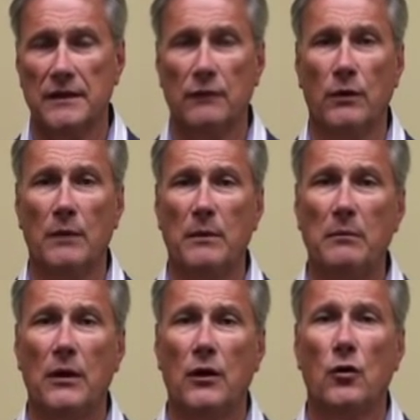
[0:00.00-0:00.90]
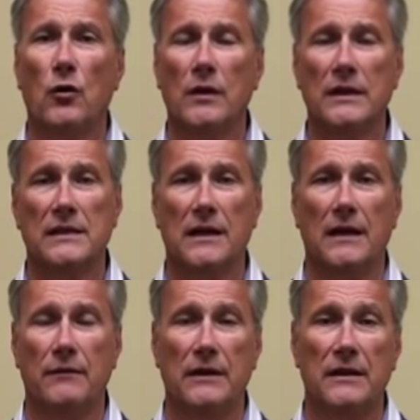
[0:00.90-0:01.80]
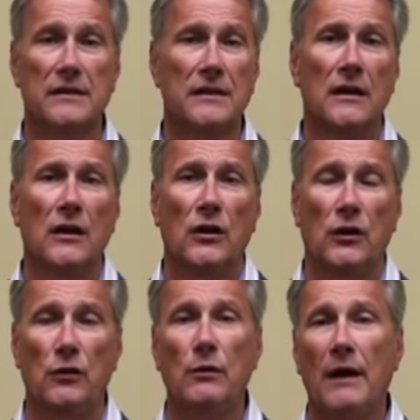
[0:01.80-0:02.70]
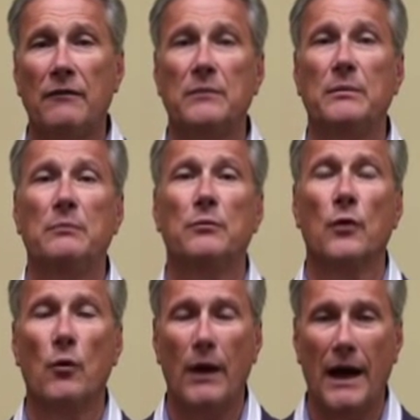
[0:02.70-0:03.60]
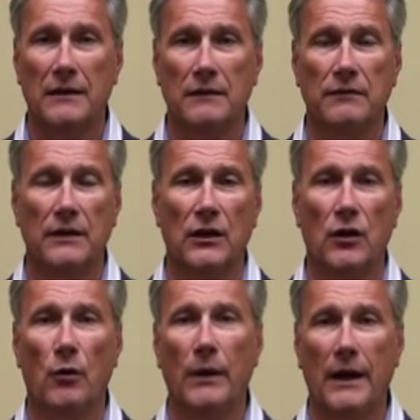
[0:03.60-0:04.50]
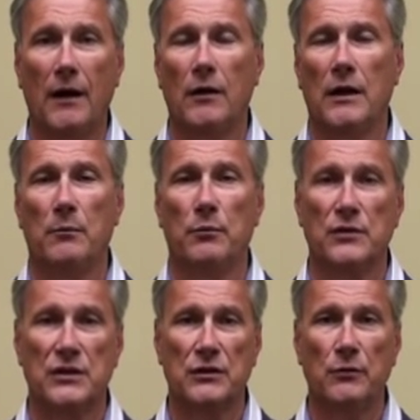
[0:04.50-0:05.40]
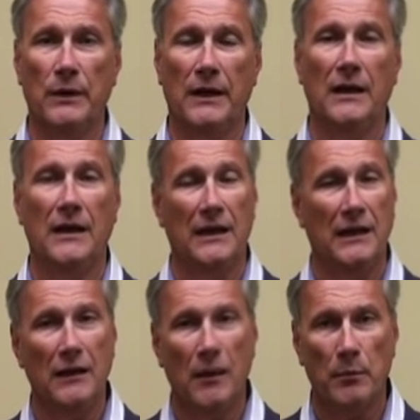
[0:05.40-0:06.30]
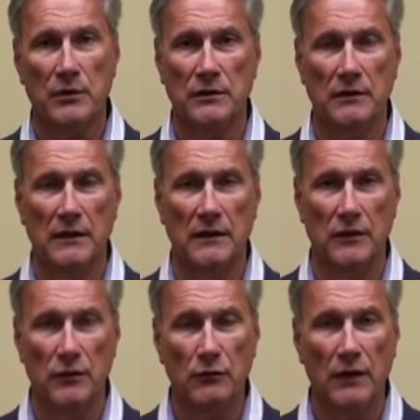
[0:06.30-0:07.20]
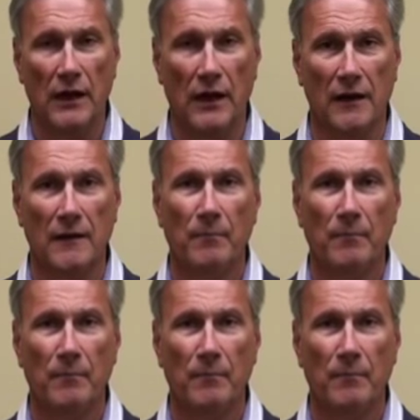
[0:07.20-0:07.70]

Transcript: And what I mean by the calling side of it is you have to be proactive in going out and pursuing any opportunity that you can